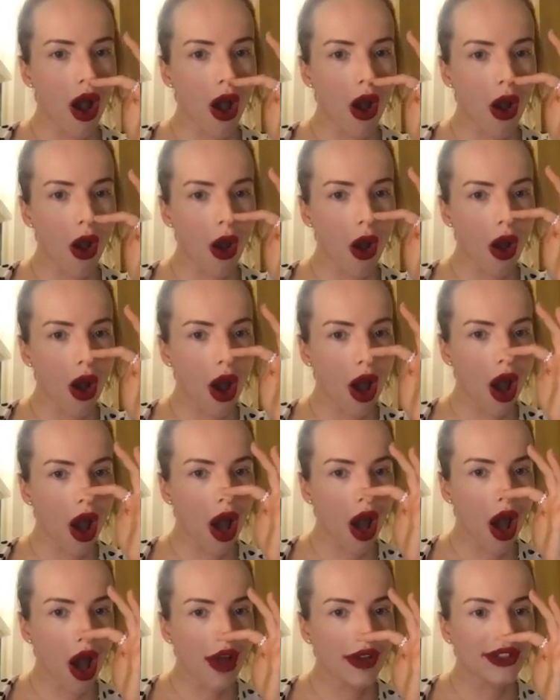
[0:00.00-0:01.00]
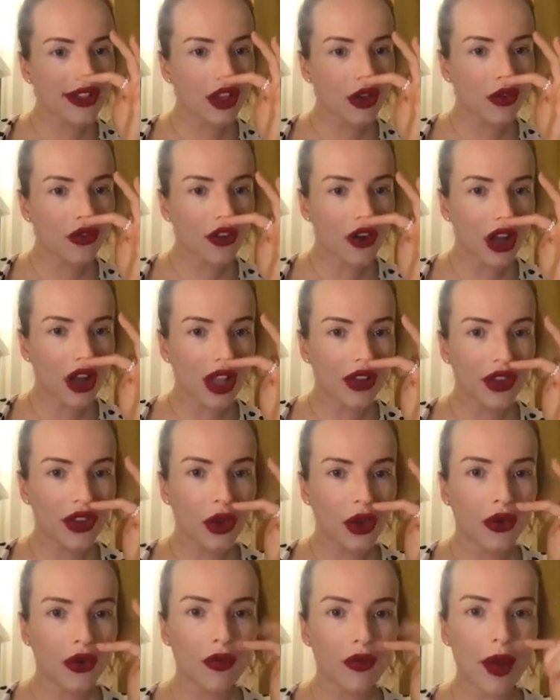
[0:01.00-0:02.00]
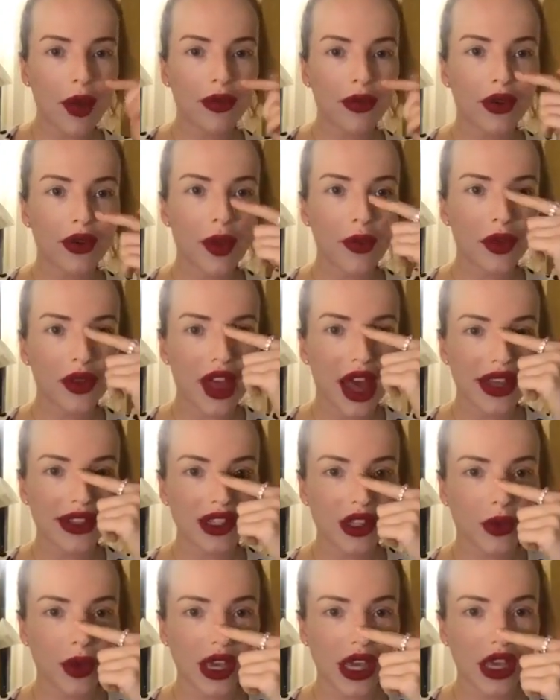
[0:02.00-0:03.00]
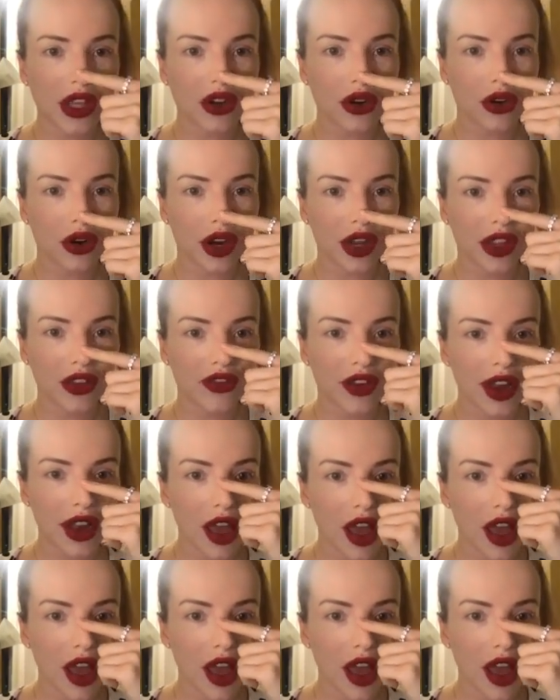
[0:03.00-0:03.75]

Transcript: wah. So for all of you who remember that squeaky door in the front.